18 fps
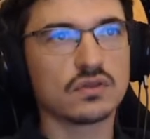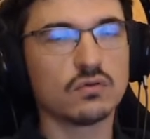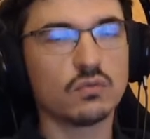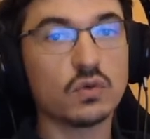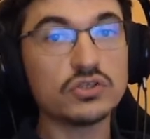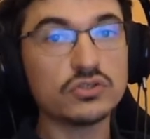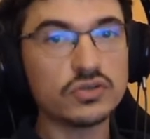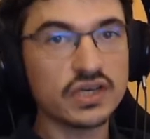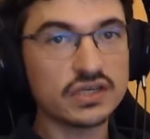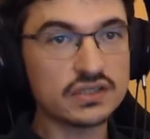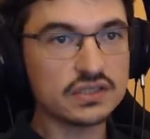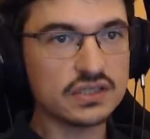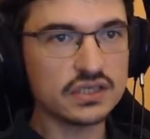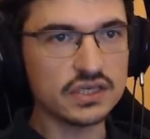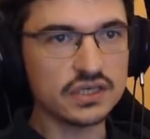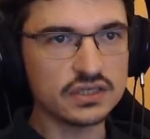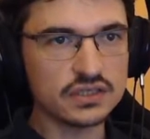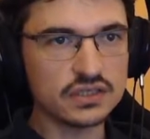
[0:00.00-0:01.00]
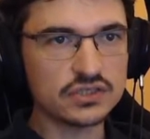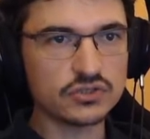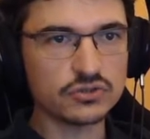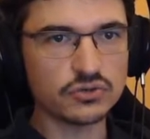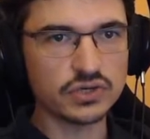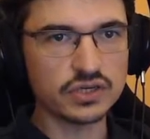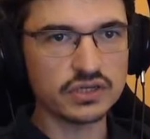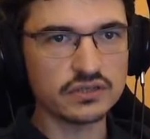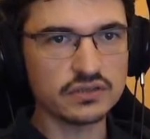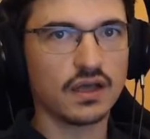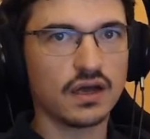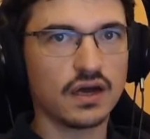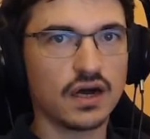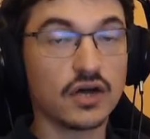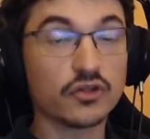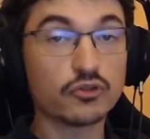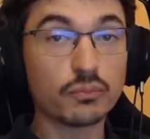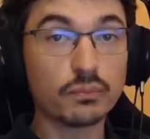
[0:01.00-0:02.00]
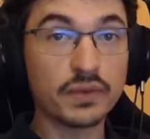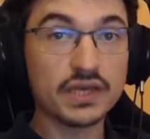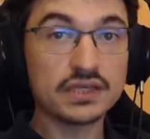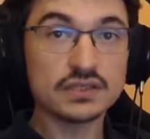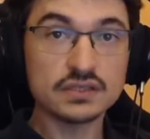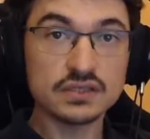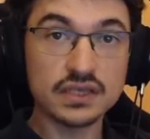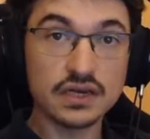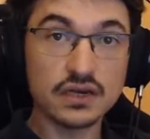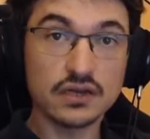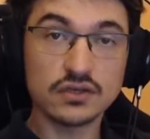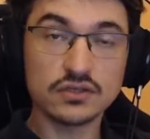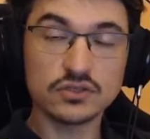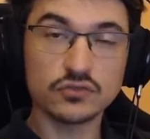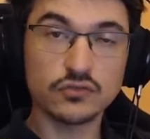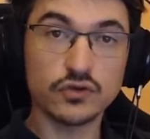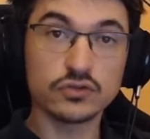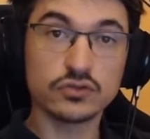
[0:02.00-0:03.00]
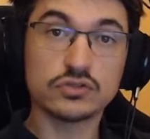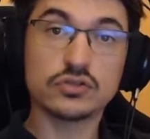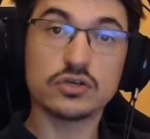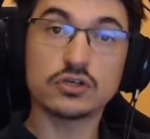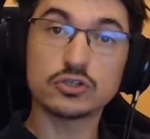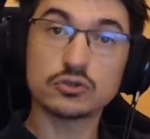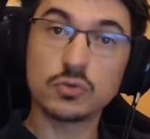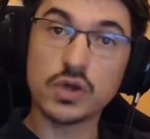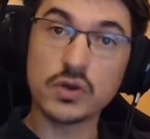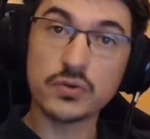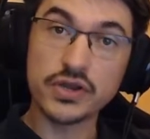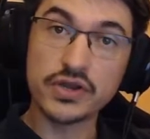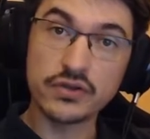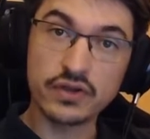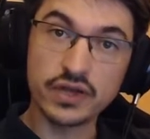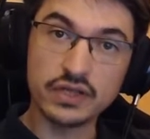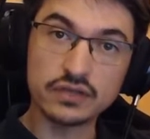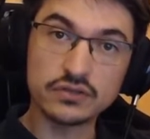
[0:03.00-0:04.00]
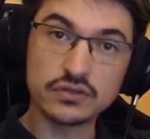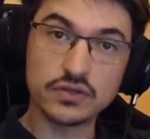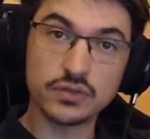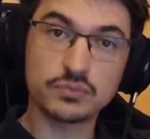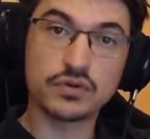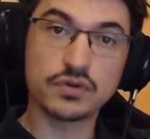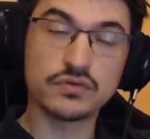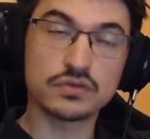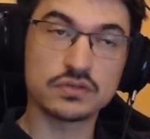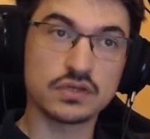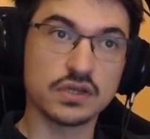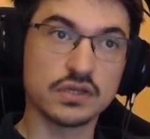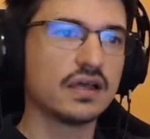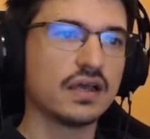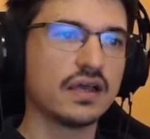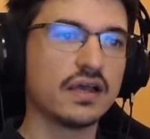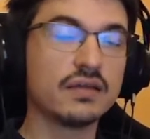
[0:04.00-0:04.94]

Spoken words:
What you can see in this screen are the best sellers for the search query you entered previously.